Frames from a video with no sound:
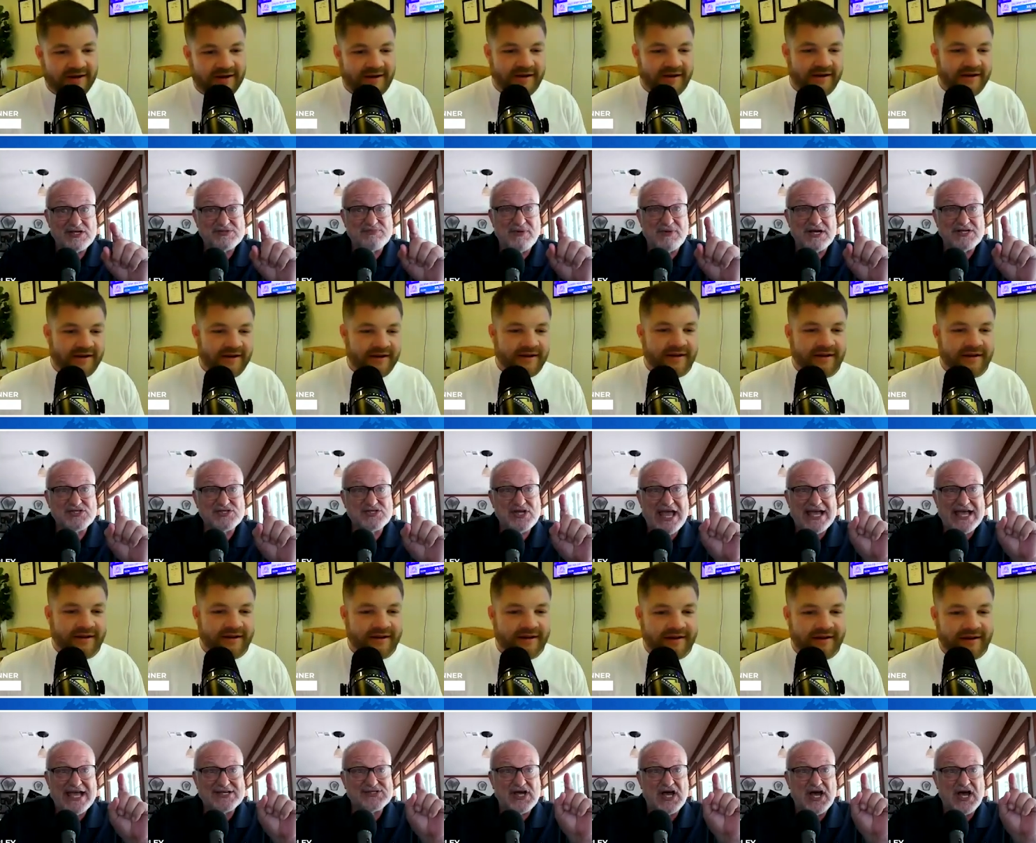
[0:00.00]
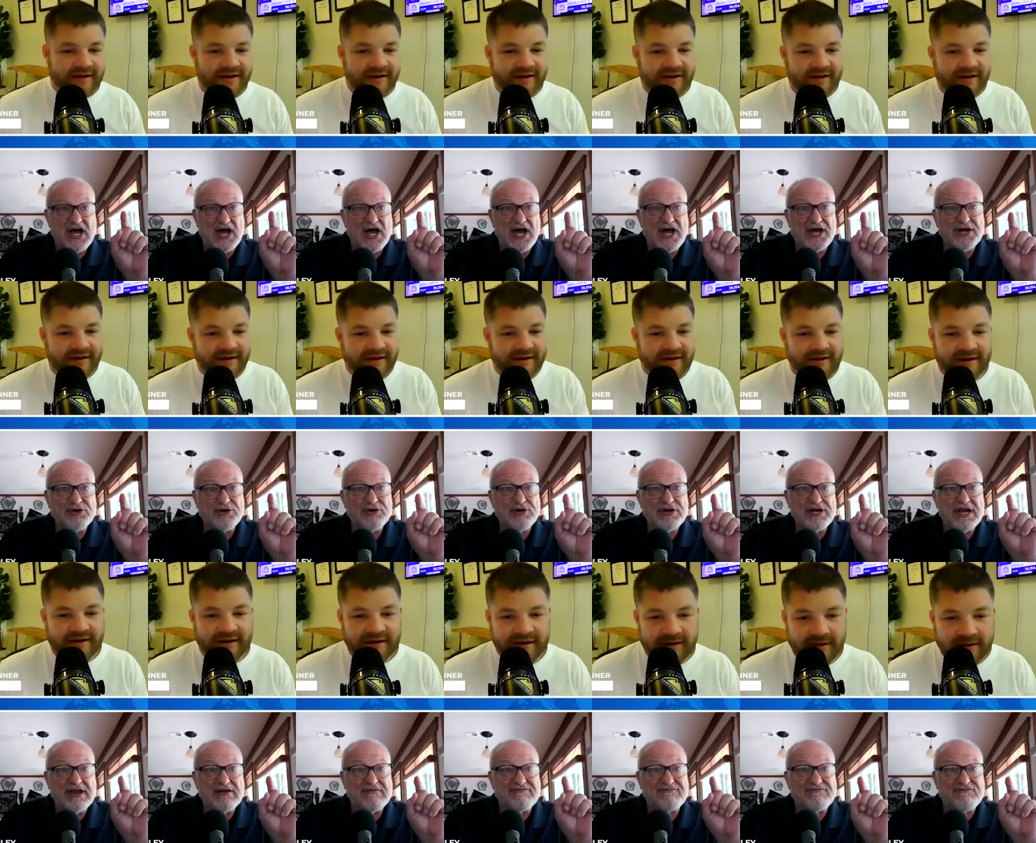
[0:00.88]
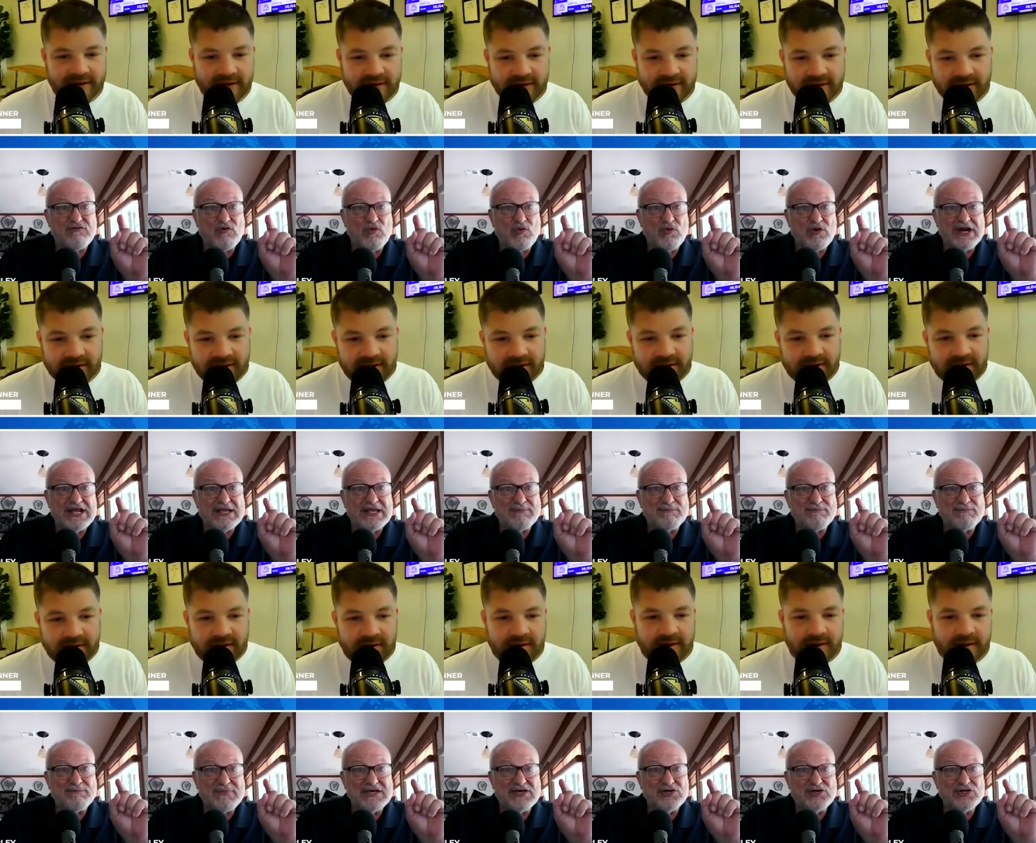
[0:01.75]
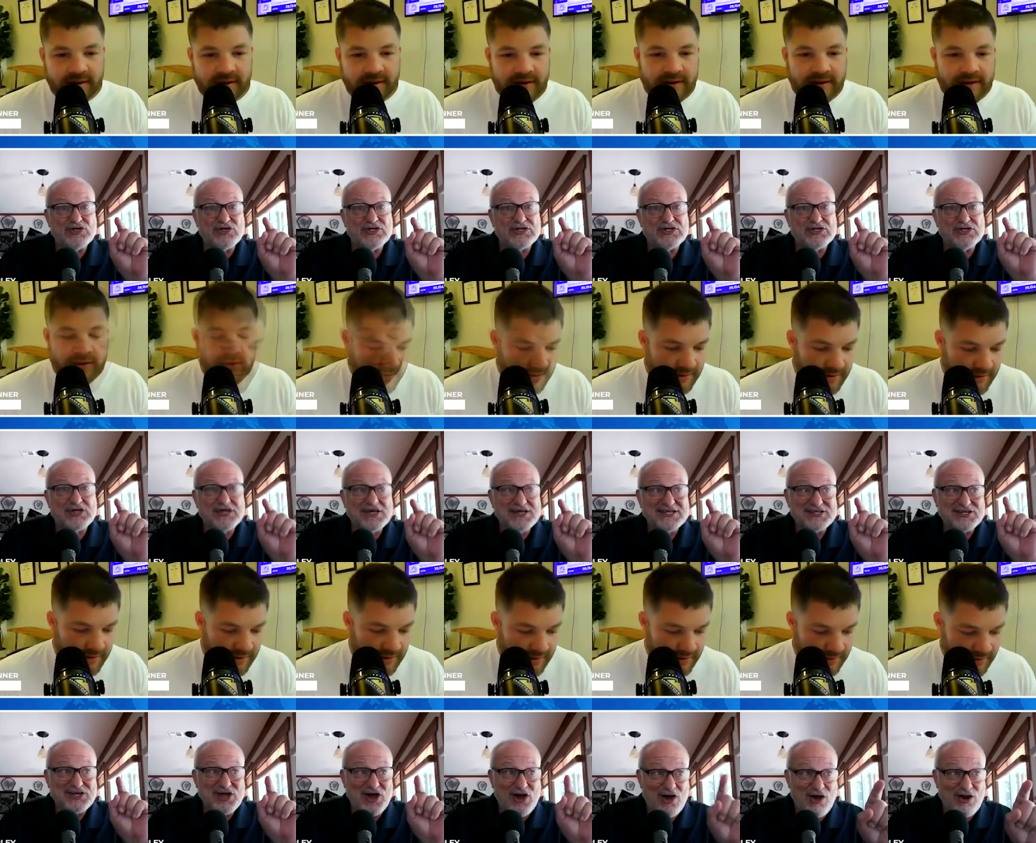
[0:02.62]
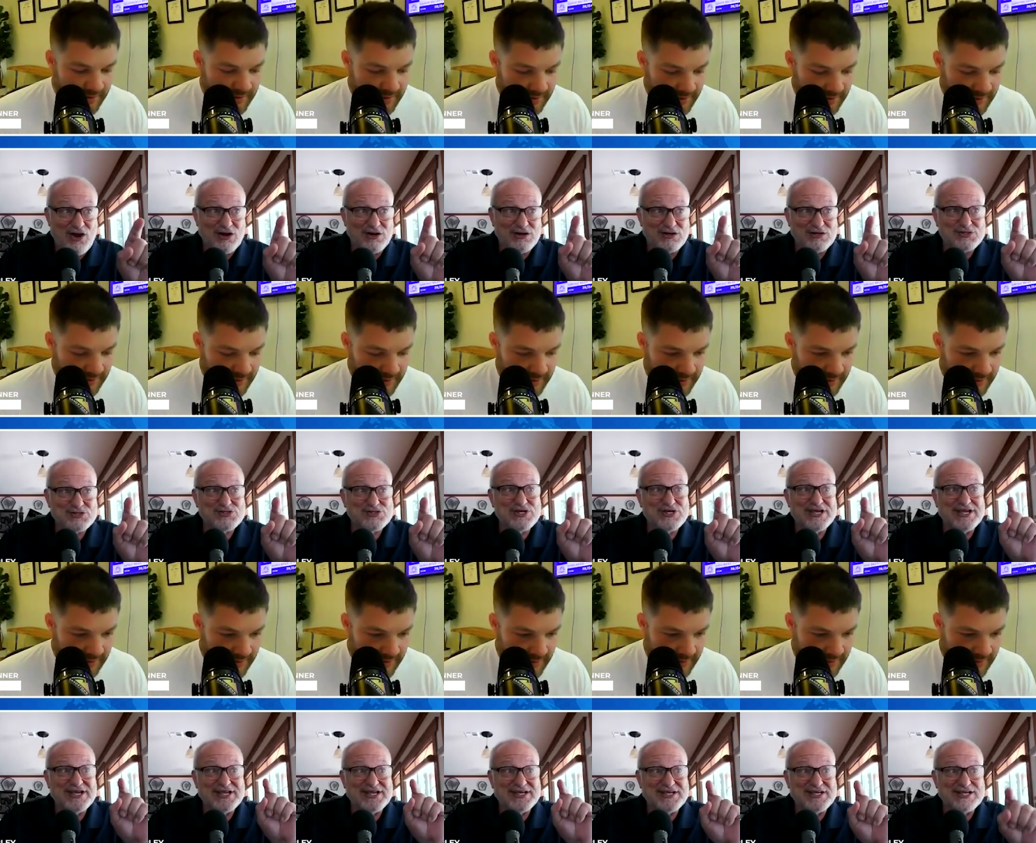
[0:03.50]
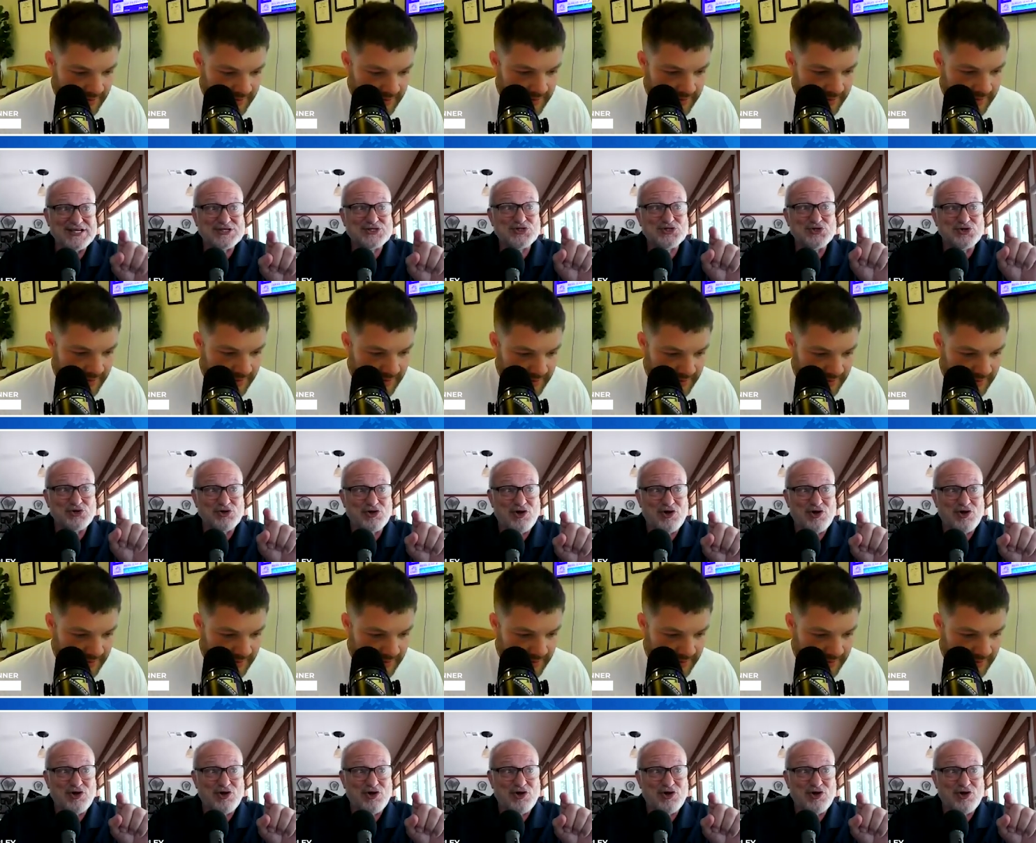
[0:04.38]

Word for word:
Speaker 1: as much as 140 million dollars in additional